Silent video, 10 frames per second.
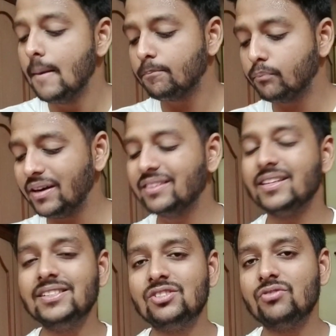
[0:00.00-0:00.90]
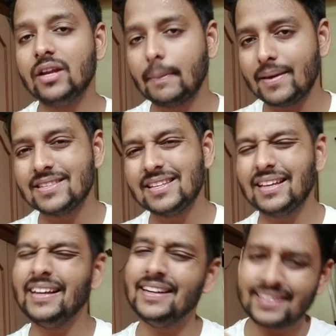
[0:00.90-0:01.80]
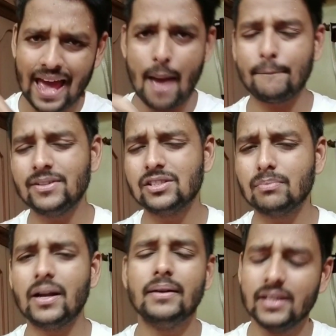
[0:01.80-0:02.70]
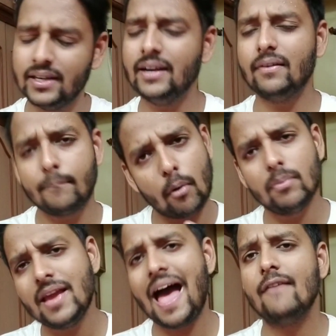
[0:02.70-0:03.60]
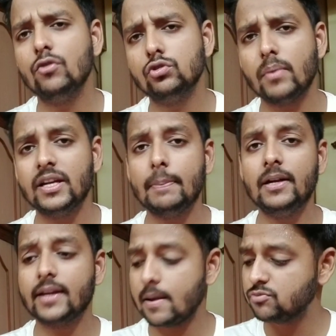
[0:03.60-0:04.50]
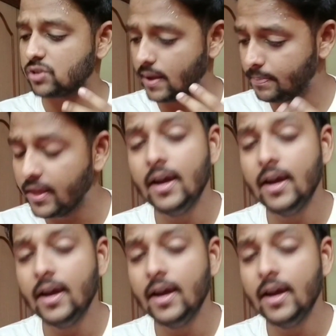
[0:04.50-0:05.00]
But this trick basically it happens probably I have used multiple times, and